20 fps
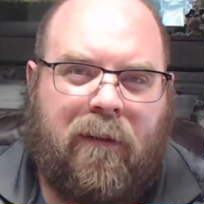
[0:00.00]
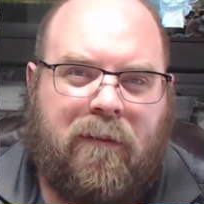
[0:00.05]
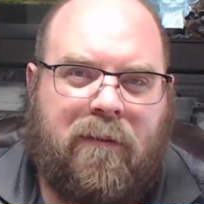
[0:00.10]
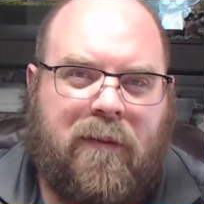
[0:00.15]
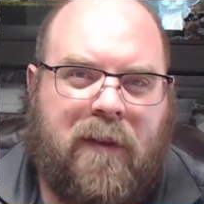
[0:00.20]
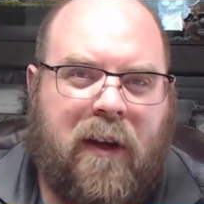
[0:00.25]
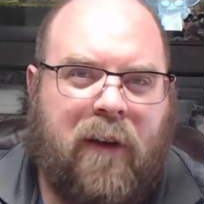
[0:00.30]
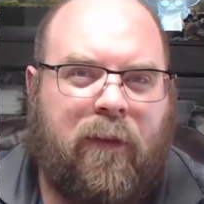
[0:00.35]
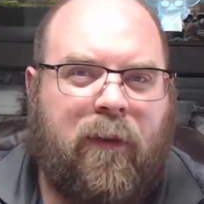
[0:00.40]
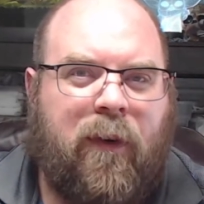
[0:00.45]

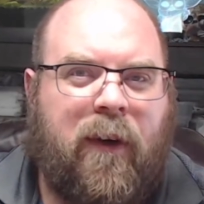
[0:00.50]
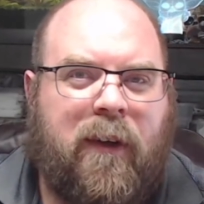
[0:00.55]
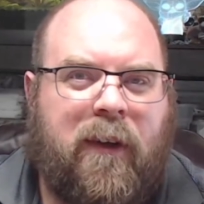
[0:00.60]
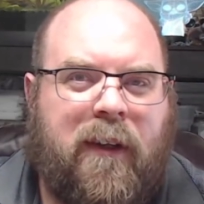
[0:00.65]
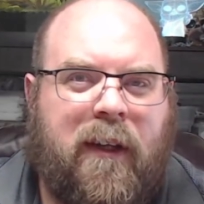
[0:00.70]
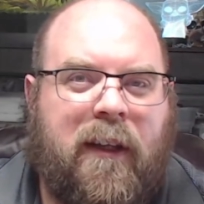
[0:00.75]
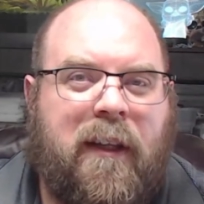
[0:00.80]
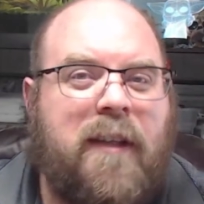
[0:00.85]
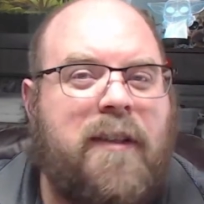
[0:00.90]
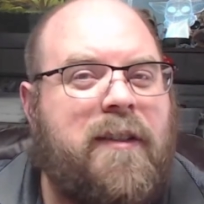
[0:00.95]
different
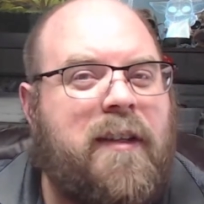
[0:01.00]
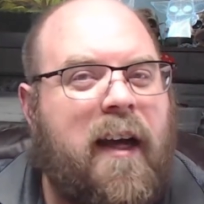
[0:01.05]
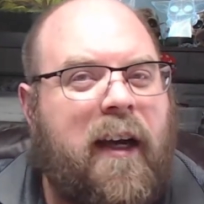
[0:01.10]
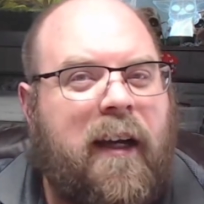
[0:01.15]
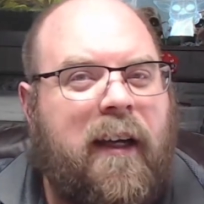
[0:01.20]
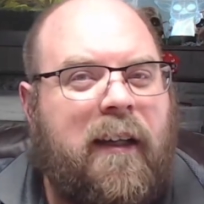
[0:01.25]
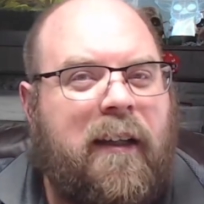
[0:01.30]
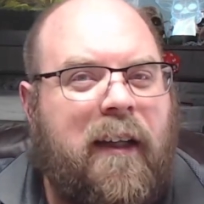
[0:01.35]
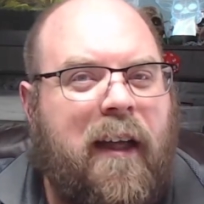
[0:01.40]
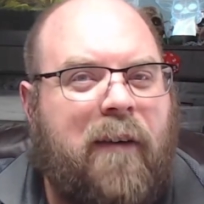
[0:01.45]
than the
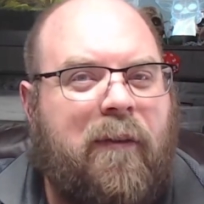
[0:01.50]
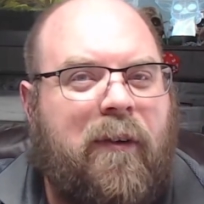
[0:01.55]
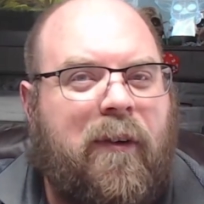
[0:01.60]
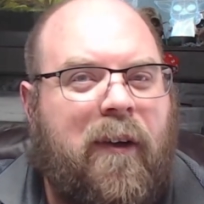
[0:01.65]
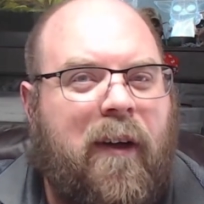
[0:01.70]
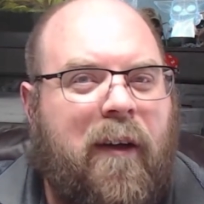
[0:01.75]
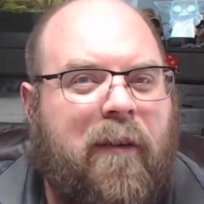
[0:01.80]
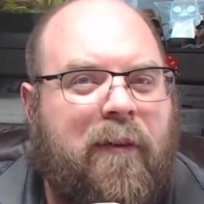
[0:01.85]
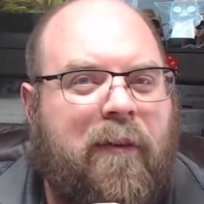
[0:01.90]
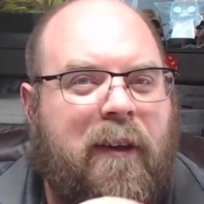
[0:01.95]
second
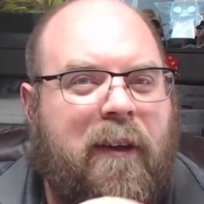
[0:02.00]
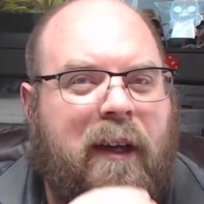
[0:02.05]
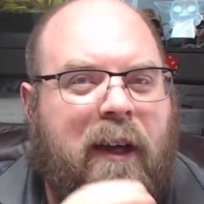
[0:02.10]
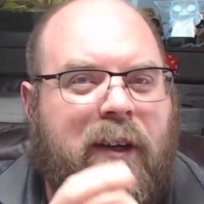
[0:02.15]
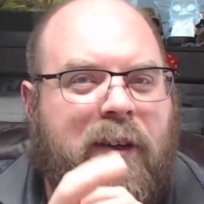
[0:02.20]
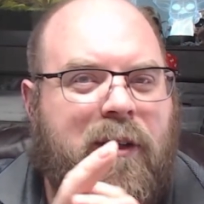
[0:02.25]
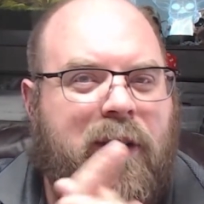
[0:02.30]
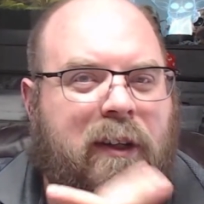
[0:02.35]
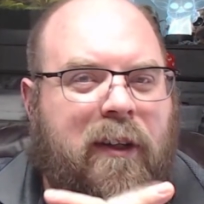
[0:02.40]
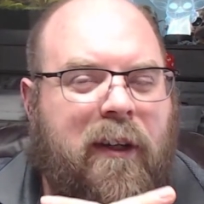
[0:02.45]
level of the
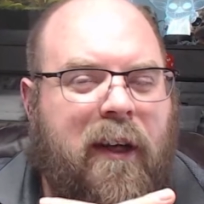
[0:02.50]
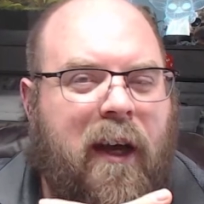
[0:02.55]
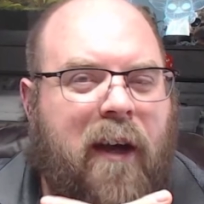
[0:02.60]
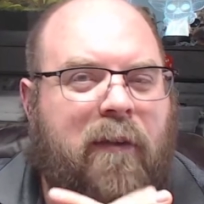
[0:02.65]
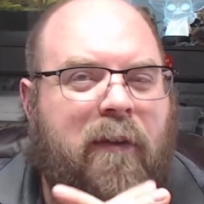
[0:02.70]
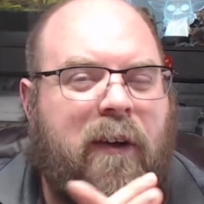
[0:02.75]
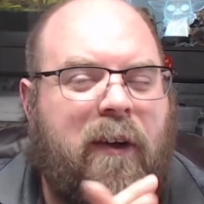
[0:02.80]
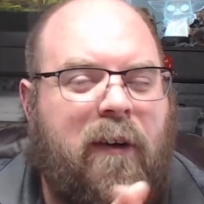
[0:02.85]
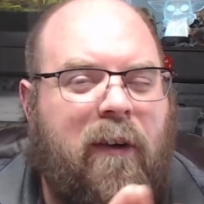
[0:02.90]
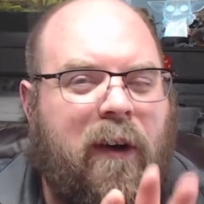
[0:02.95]
dungeon. Now,
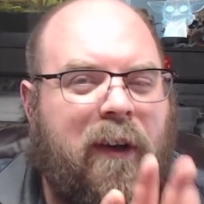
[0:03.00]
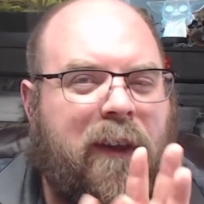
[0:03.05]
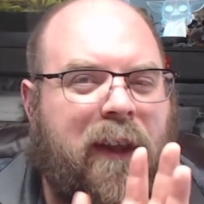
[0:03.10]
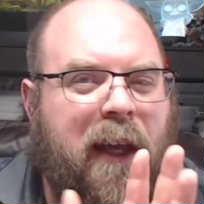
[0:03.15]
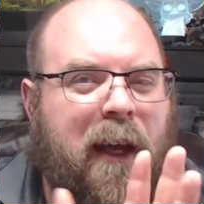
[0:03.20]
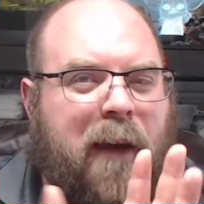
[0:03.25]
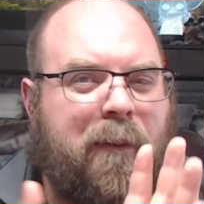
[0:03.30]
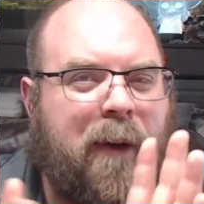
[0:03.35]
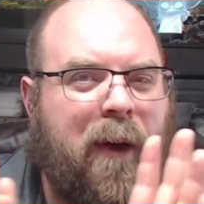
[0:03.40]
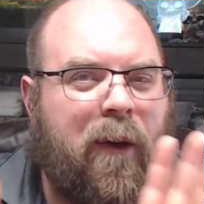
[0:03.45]
if you know
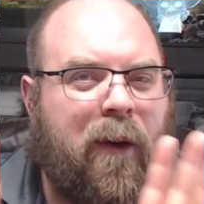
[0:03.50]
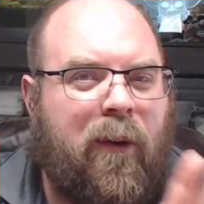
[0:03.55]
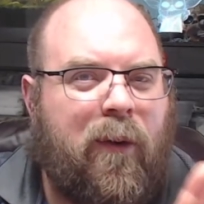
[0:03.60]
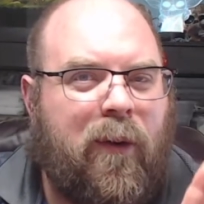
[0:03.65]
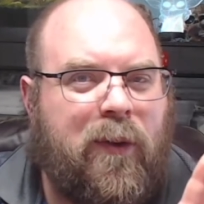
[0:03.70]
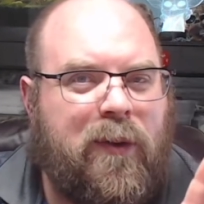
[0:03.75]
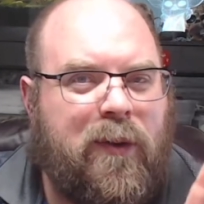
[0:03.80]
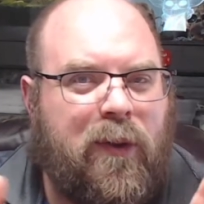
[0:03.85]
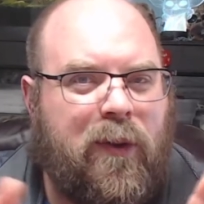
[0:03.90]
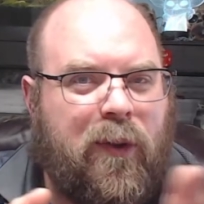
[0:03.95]
anything about
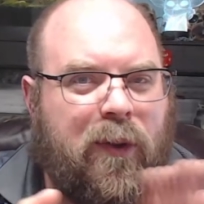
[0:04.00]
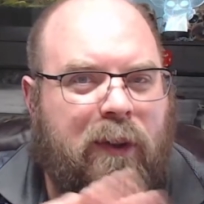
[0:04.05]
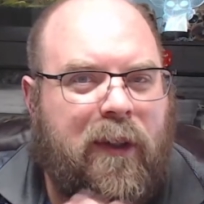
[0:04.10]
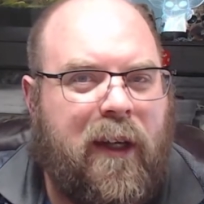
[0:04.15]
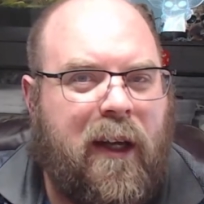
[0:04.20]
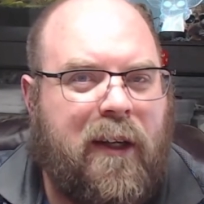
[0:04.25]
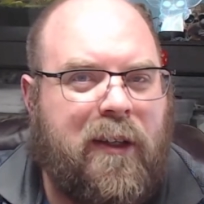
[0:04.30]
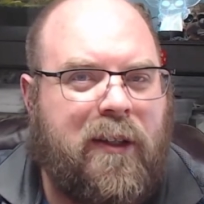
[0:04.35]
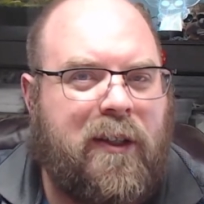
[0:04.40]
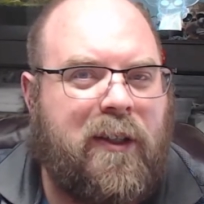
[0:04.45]
old school
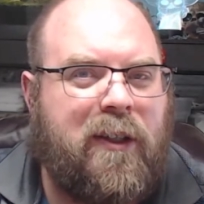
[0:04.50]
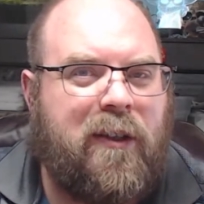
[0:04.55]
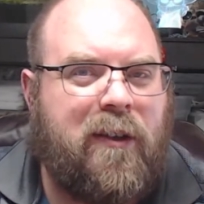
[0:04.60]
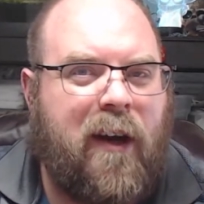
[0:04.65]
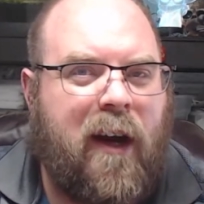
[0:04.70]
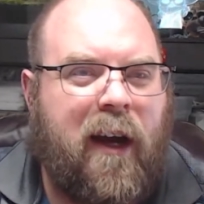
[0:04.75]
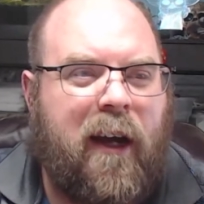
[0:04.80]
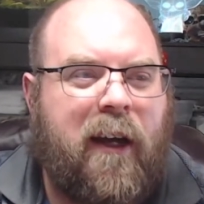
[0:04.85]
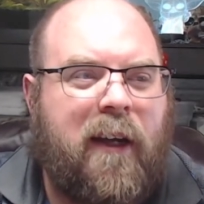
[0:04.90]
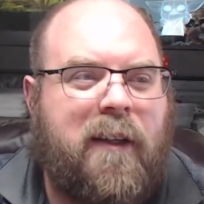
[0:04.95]
Dungeons and
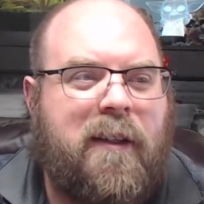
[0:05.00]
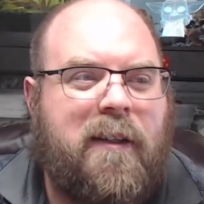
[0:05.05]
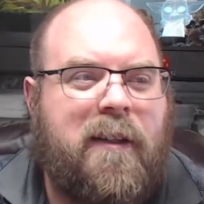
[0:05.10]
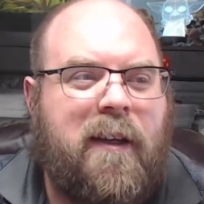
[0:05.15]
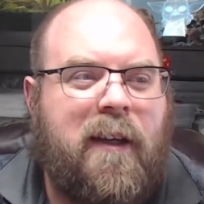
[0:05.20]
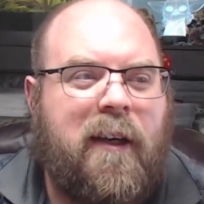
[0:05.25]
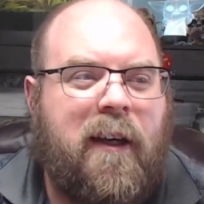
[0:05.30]
Dragons,